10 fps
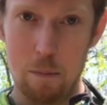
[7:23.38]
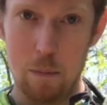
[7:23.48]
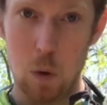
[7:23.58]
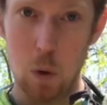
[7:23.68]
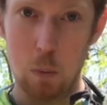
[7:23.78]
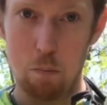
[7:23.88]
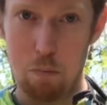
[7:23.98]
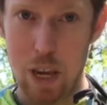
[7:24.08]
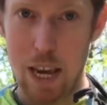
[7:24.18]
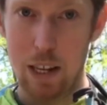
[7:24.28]
those
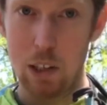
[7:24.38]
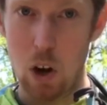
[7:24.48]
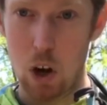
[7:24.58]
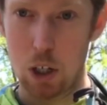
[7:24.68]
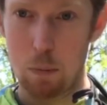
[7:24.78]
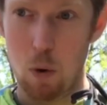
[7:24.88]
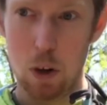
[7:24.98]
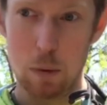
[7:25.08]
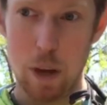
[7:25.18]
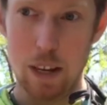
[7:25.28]
big, large pore
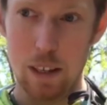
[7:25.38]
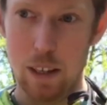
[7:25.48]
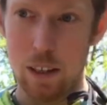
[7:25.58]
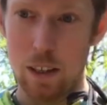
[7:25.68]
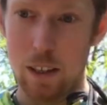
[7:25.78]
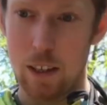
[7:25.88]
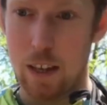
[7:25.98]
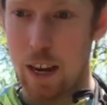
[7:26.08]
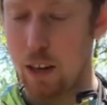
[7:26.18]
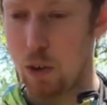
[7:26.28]
spaces
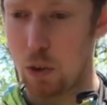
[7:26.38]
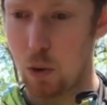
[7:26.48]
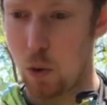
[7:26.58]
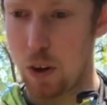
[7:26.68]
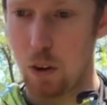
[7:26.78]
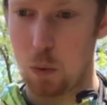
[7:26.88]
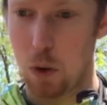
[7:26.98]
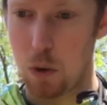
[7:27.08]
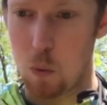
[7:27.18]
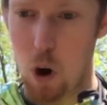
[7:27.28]
in your soils
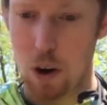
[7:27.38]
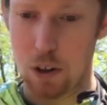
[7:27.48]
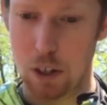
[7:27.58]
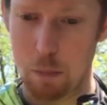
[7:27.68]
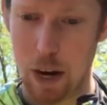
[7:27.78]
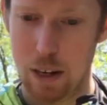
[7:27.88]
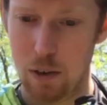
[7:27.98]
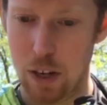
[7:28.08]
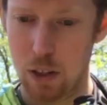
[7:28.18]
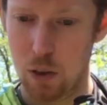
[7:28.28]
where the water just
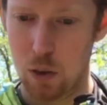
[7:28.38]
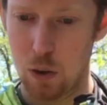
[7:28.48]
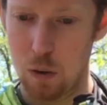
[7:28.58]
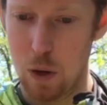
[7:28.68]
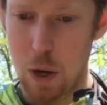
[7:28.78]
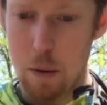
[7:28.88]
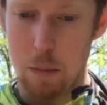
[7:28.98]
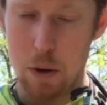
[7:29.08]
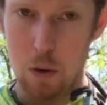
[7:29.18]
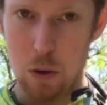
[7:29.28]
penetrates through,
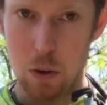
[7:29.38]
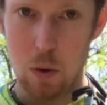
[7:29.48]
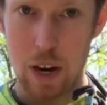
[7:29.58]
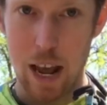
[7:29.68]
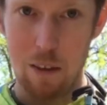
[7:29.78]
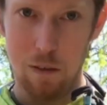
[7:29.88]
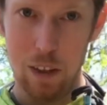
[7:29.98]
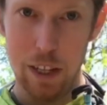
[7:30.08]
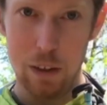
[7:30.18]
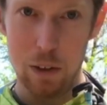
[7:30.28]
but you also want to have
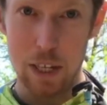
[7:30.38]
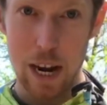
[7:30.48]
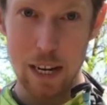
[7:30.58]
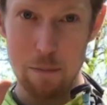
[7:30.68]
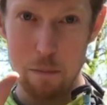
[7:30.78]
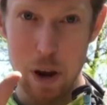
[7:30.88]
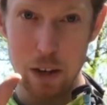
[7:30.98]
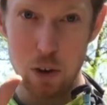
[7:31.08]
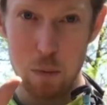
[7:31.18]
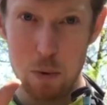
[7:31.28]
little tiny
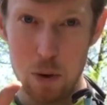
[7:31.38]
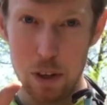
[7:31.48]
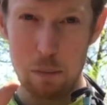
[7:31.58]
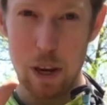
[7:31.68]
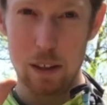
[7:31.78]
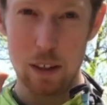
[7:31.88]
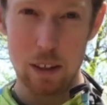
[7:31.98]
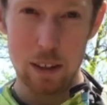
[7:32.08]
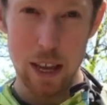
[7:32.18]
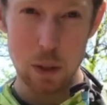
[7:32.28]
micro pore
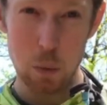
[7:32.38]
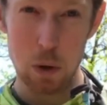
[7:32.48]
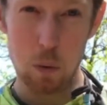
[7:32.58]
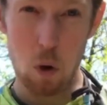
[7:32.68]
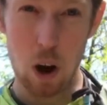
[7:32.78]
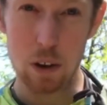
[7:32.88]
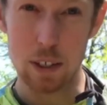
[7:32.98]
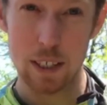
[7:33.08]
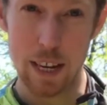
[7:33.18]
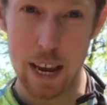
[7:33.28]
spaces, and that's where the water
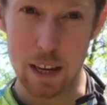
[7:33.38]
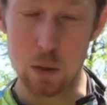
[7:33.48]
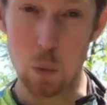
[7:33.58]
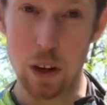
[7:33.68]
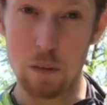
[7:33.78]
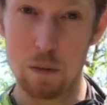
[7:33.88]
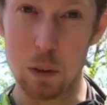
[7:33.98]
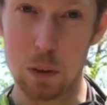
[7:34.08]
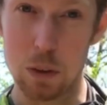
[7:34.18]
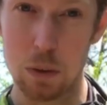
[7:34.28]
stays when it
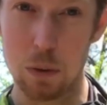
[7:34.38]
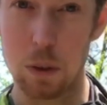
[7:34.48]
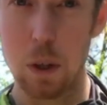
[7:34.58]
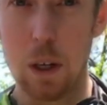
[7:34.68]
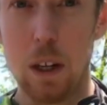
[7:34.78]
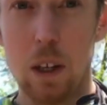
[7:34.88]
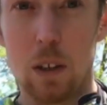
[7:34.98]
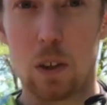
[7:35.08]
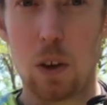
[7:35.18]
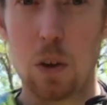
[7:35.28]
filters through.
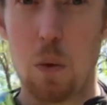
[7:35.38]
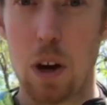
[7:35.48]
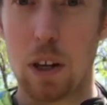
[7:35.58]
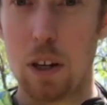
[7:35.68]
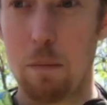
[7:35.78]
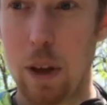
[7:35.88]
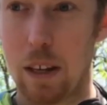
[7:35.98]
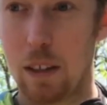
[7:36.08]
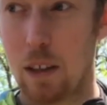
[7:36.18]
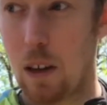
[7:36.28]
So you want a good
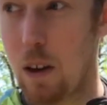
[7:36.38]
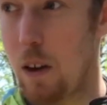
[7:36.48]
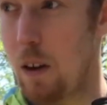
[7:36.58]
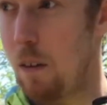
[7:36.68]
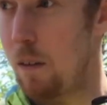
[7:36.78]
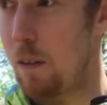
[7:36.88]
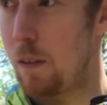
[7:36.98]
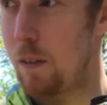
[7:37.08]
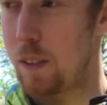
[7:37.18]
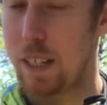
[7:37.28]
mix of
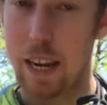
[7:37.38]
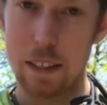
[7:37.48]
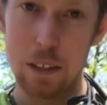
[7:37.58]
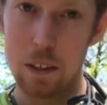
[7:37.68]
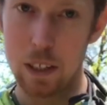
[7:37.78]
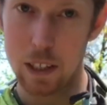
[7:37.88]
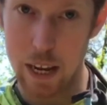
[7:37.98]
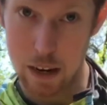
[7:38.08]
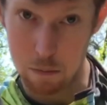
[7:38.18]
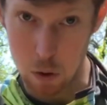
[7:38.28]
sand, silt, and
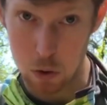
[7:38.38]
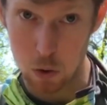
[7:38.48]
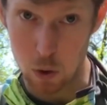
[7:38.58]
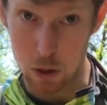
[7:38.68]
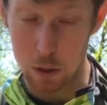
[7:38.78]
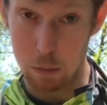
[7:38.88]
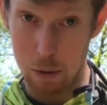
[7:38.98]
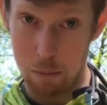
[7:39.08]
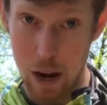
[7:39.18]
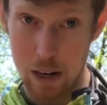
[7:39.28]
clay in most soils, but
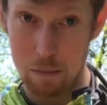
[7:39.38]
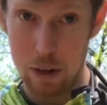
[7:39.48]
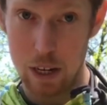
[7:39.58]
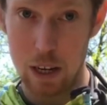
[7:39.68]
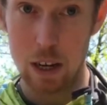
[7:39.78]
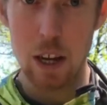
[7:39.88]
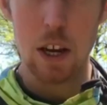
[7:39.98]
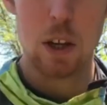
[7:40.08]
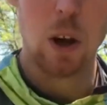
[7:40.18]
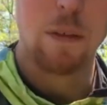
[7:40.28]
in potting media,
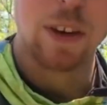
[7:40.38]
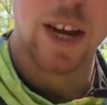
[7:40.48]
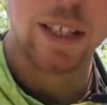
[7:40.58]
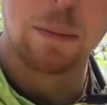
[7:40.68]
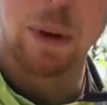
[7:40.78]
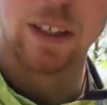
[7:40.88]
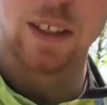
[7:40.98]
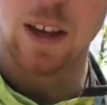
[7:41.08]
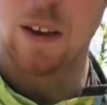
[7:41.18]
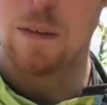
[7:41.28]
you have a nice mix
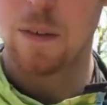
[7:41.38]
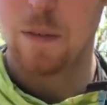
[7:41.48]
of